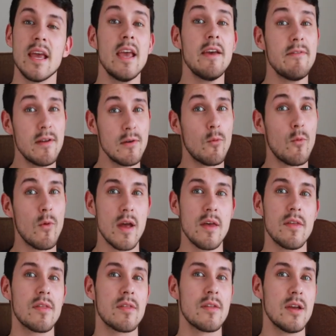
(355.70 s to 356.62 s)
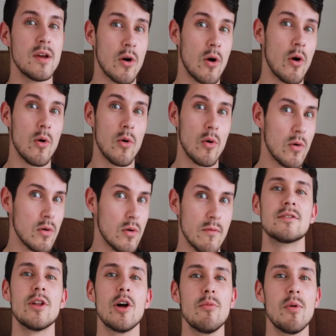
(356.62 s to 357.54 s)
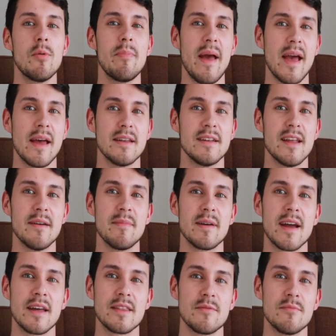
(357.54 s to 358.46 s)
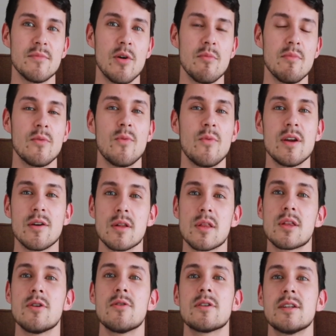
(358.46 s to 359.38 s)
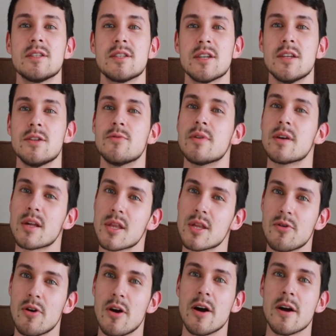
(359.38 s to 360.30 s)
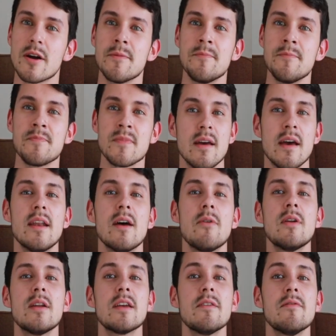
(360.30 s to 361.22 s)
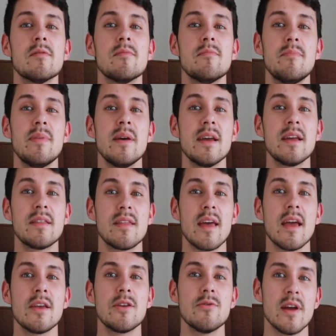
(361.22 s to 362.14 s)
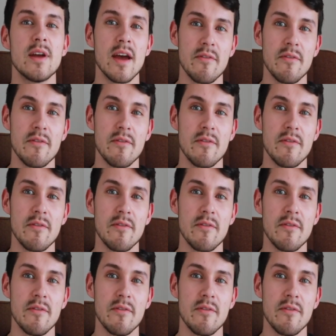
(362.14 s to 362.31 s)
Even with the whole global pandemic at the moment, we are still continuing strong. And I want to give a big thank you to